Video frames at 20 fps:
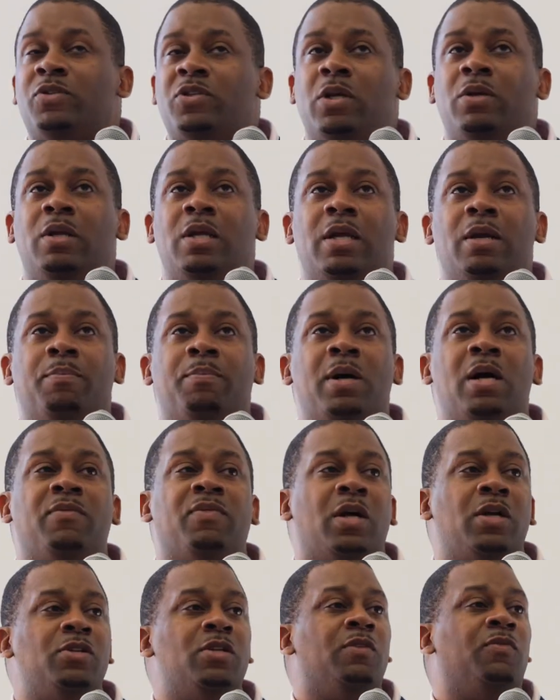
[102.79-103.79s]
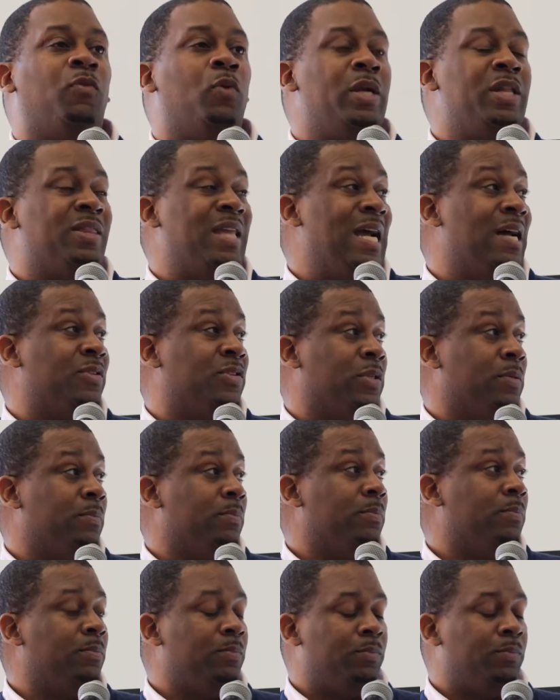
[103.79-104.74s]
certainly above 140,000.